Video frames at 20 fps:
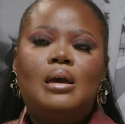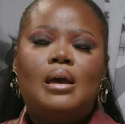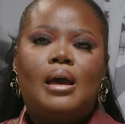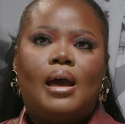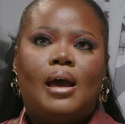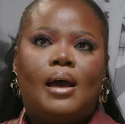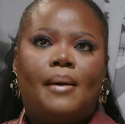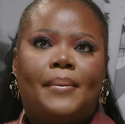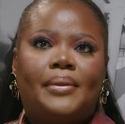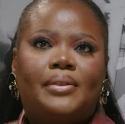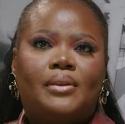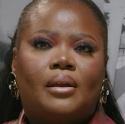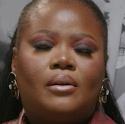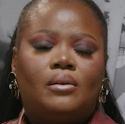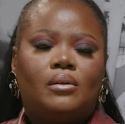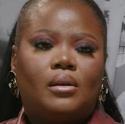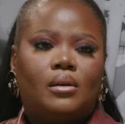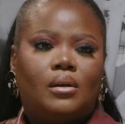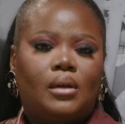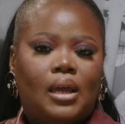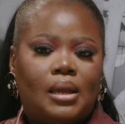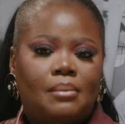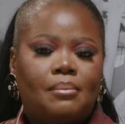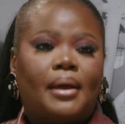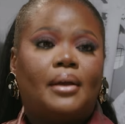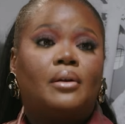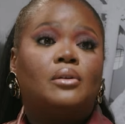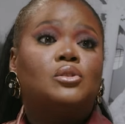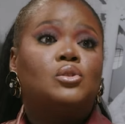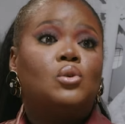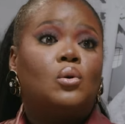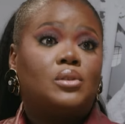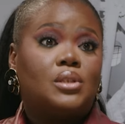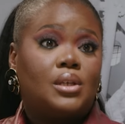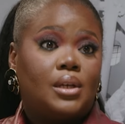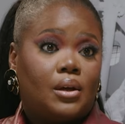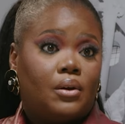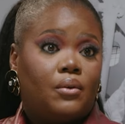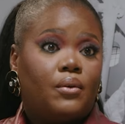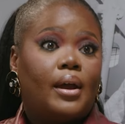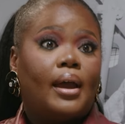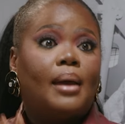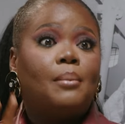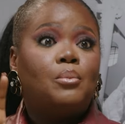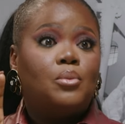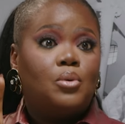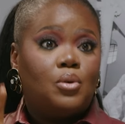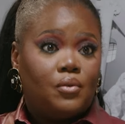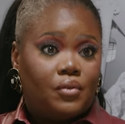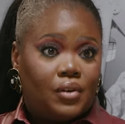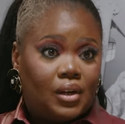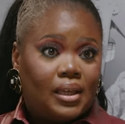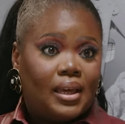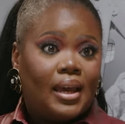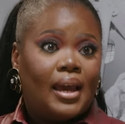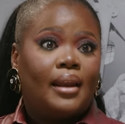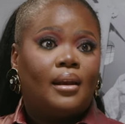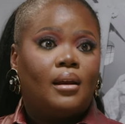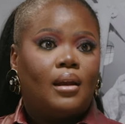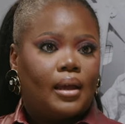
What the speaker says: And then in my consulting career, I moved again,